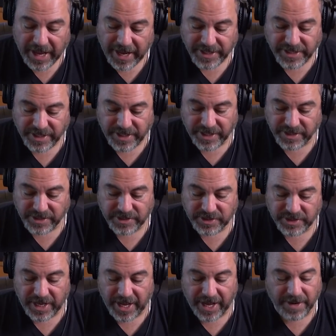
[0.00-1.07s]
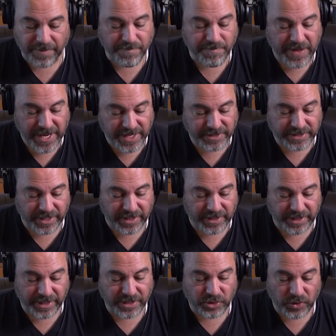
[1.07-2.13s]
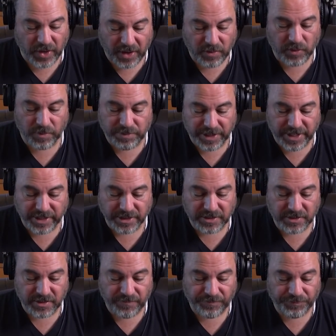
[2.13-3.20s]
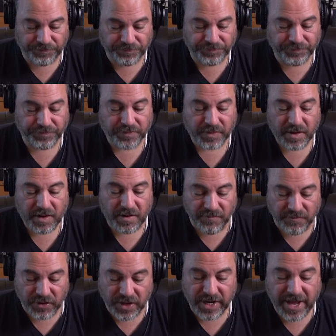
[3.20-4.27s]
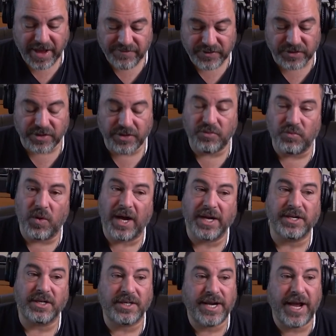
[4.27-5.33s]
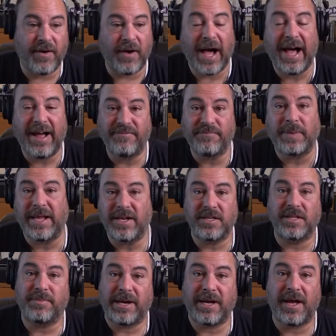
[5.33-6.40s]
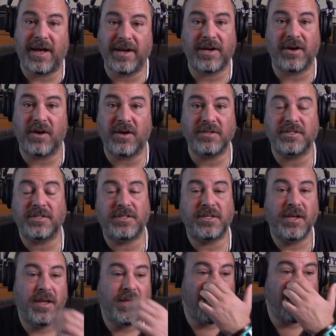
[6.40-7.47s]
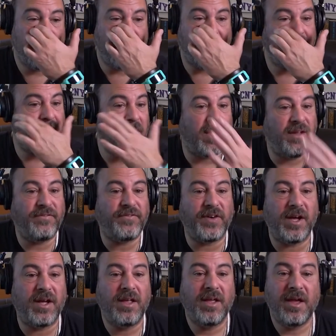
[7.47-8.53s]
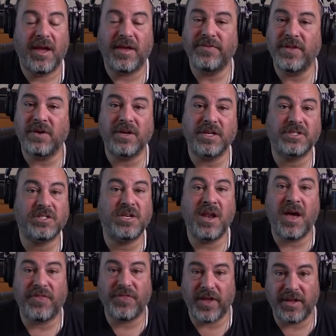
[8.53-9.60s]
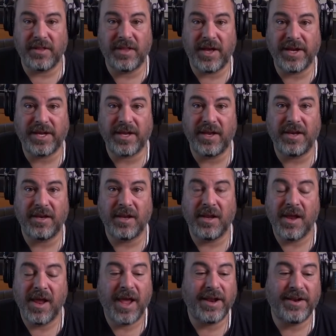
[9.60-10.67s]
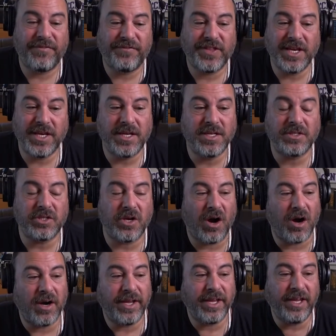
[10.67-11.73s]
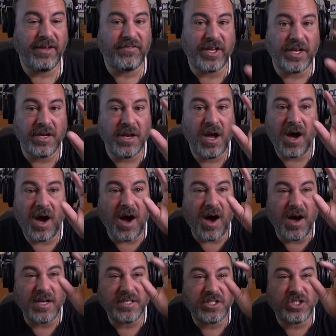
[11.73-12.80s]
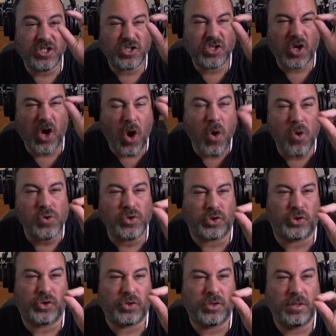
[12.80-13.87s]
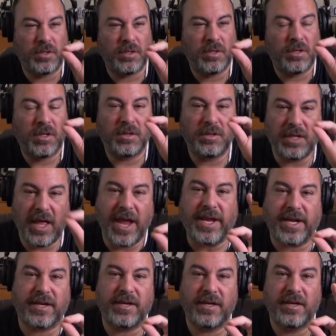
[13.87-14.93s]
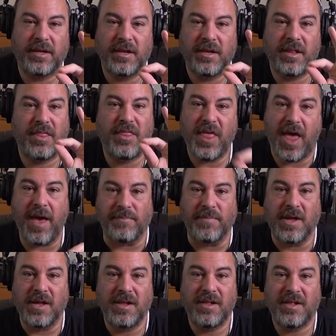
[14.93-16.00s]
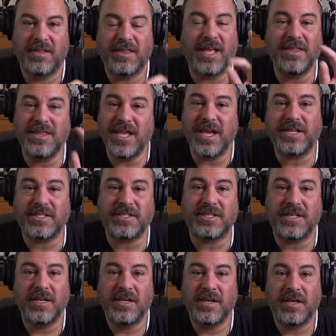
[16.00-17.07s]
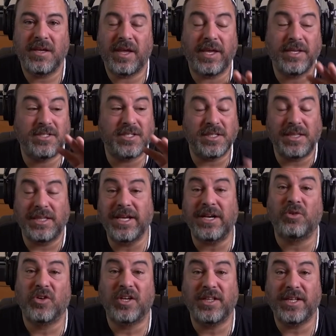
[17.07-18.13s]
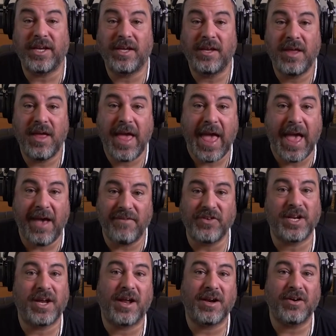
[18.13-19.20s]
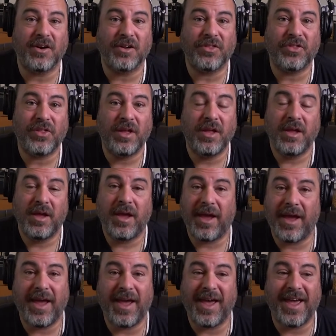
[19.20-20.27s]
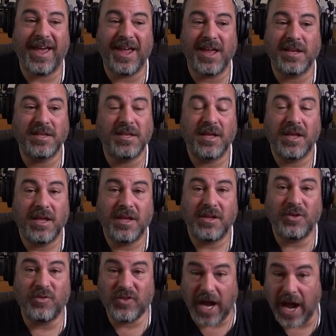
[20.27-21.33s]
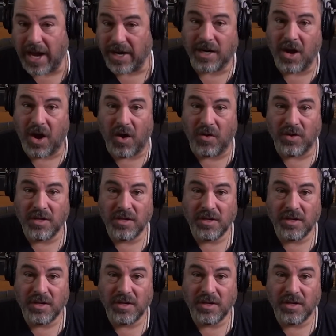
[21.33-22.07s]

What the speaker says: And it is an amazingly tranquil place for an afternoon wander. Now, I've been to the Baha'i Gardens in Haifa, and there is nothing like it. And if these are even a skosh like them, then this is literally heaven on earth. And you've got to go.